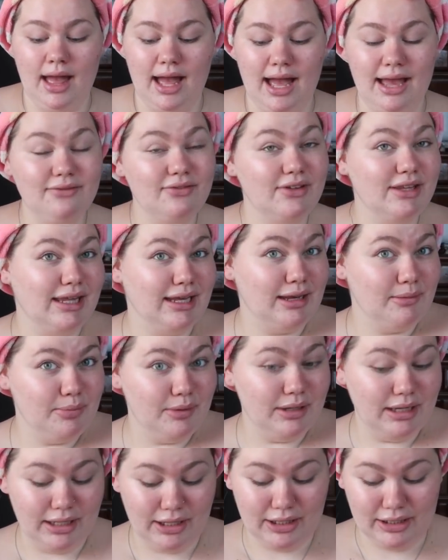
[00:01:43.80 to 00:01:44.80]
I feel like I'm
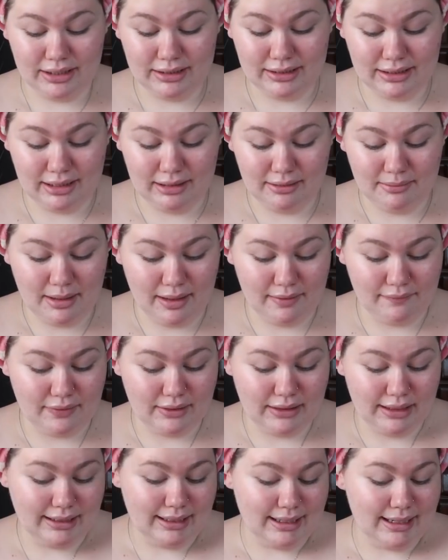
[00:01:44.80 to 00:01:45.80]
pretty good at them. I feel
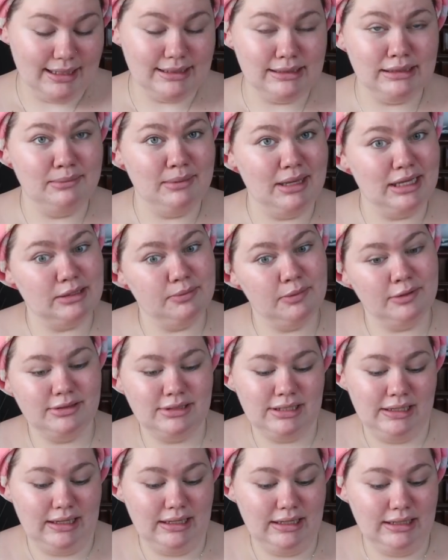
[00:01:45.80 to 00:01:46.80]
like I got some
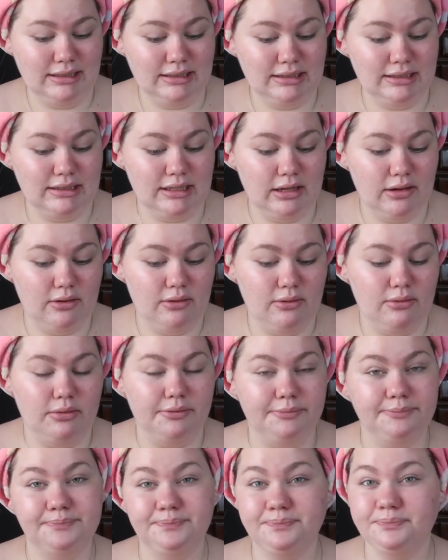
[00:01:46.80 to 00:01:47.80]
expertise.
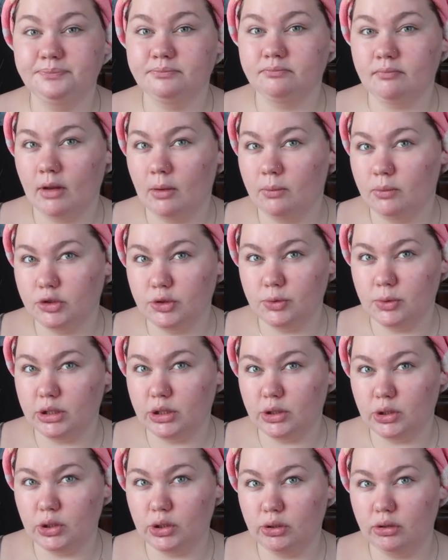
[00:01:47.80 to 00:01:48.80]
So we'll do a
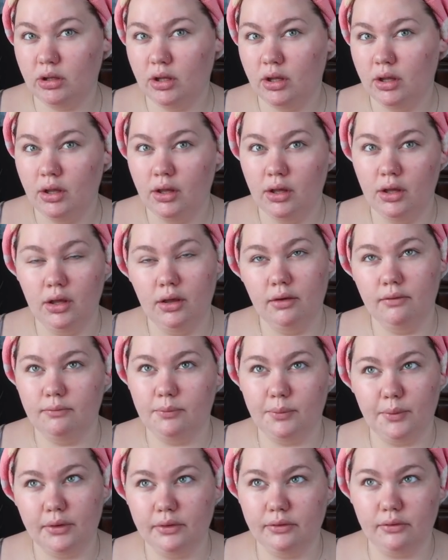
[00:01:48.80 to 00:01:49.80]
little
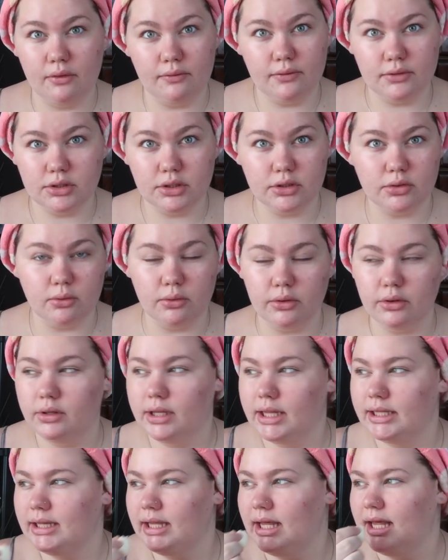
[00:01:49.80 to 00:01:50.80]
voiceover tutorial
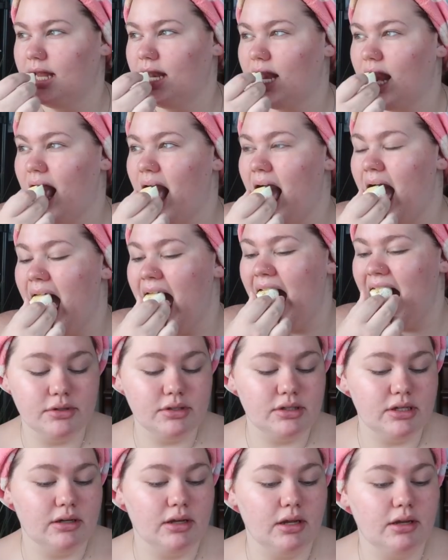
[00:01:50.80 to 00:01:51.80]
at the end.
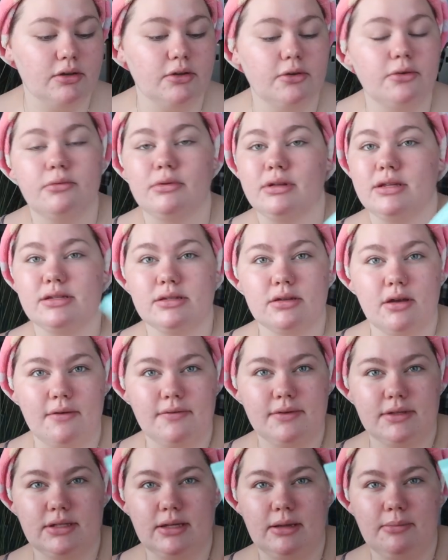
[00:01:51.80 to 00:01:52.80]
First thing I do is
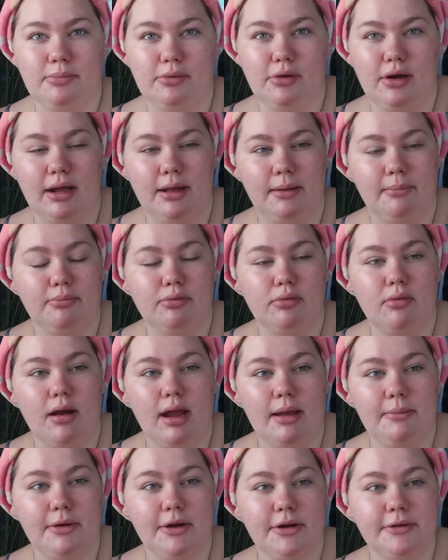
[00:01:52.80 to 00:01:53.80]
obviously apply
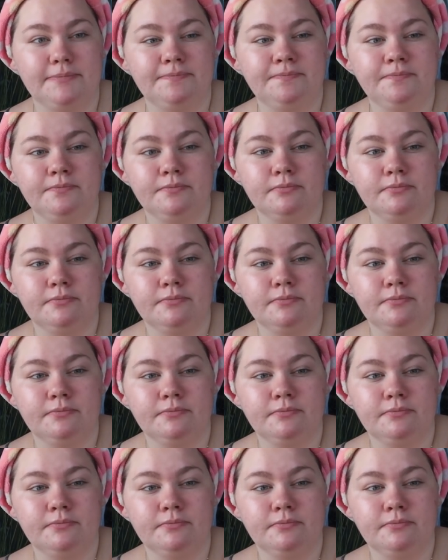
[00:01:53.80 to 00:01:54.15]
primer.